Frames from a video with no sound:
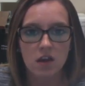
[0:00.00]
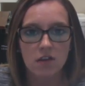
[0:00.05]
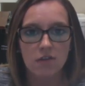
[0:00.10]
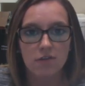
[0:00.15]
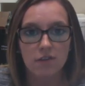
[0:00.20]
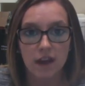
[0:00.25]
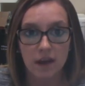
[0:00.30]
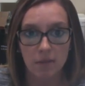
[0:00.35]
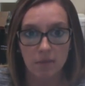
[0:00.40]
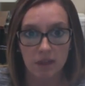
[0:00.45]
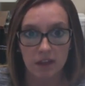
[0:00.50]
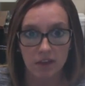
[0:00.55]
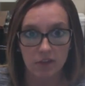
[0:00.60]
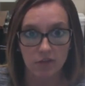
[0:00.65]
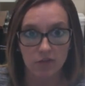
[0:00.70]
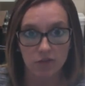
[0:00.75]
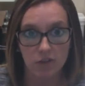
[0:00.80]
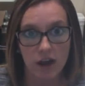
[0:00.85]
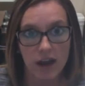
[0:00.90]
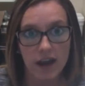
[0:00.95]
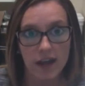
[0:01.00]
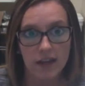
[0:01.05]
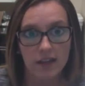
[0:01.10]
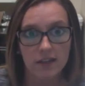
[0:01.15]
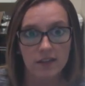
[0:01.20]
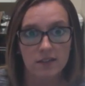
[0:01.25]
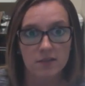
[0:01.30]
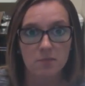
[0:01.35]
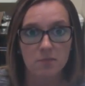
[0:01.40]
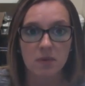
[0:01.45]
family
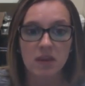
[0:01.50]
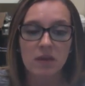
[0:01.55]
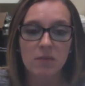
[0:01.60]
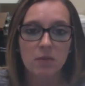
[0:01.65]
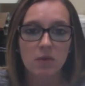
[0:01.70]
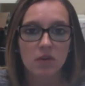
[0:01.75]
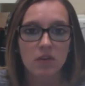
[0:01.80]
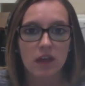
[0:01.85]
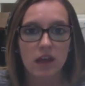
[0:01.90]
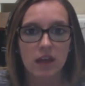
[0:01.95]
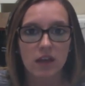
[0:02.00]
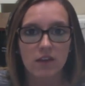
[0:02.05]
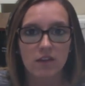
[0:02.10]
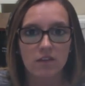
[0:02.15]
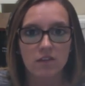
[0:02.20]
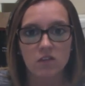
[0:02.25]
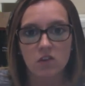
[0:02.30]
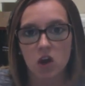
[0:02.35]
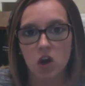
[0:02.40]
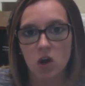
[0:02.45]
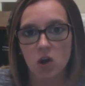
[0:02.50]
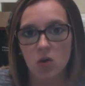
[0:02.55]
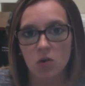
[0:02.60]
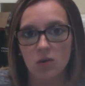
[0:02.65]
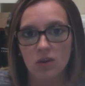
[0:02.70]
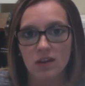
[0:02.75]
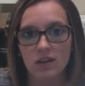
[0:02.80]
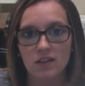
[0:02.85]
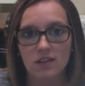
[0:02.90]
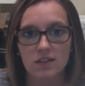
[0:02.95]
friends, people that you've
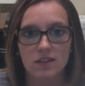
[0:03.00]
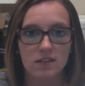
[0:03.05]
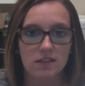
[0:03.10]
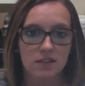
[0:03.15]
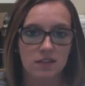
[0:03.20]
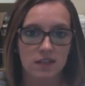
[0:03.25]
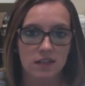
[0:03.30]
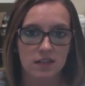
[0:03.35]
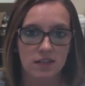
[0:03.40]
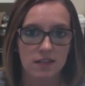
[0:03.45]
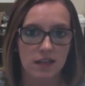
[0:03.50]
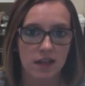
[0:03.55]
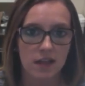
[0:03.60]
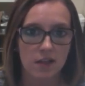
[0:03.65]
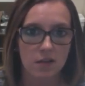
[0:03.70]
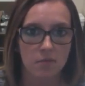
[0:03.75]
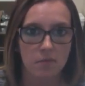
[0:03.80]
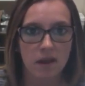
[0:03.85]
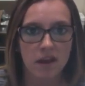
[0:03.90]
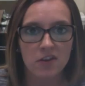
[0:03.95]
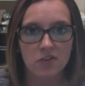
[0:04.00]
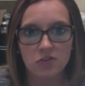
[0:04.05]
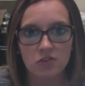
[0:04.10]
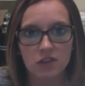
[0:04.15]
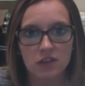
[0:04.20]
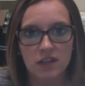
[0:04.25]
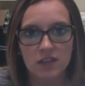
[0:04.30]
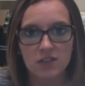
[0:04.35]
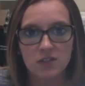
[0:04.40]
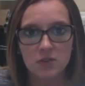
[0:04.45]
known since
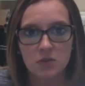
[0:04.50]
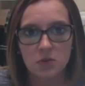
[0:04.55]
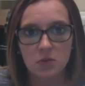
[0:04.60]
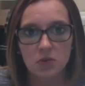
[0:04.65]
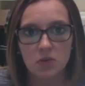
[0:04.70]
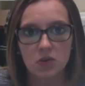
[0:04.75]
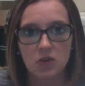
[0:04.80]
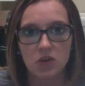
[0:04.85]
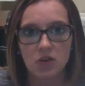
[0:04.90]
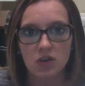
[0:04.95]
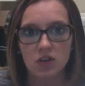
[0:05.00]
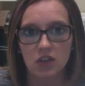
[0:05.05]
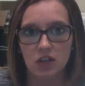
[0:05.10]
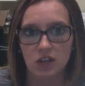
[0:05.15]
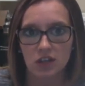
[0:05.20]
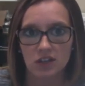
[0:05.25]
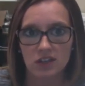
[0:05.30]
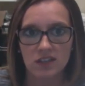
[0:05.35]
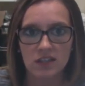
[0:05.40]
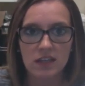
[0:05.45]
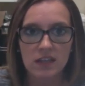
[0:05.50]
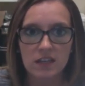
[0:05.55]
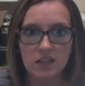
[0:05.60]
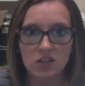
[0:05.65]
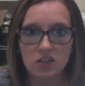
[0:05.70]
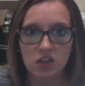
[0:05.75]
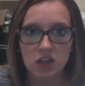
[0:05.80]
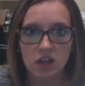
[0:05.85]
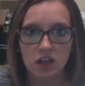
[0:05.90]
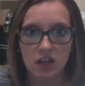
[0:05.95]
elementary school, your
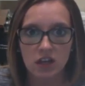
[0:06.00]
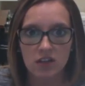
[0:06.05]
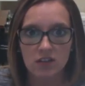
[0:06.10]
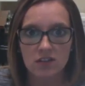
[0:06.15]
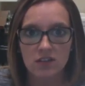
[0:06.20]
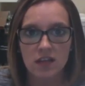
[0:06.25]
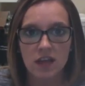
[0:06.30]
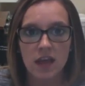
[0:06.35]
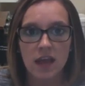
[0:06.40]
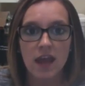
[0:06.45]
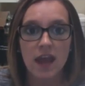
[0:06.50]
teachers,